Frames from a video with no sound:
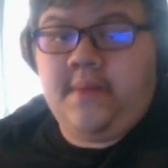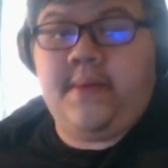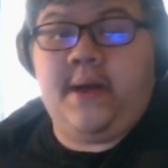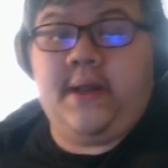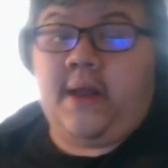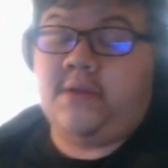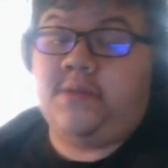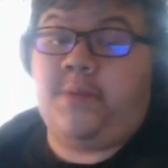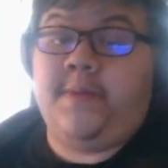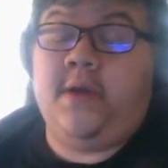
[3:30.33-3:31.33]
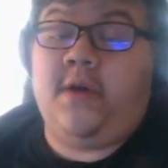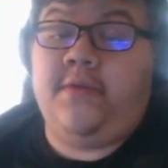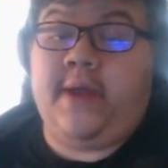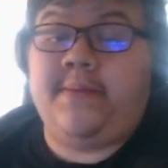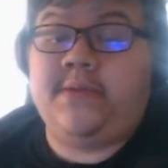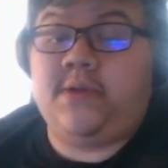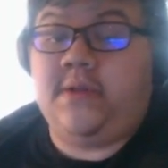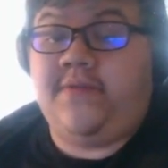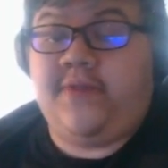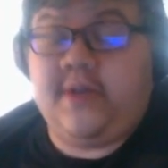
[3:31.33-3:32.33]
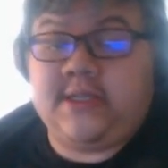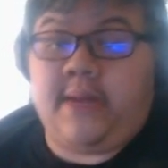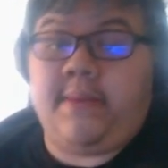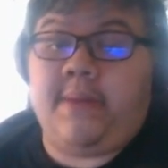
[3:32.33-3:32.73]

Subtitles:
But I was popping off with Absol the first time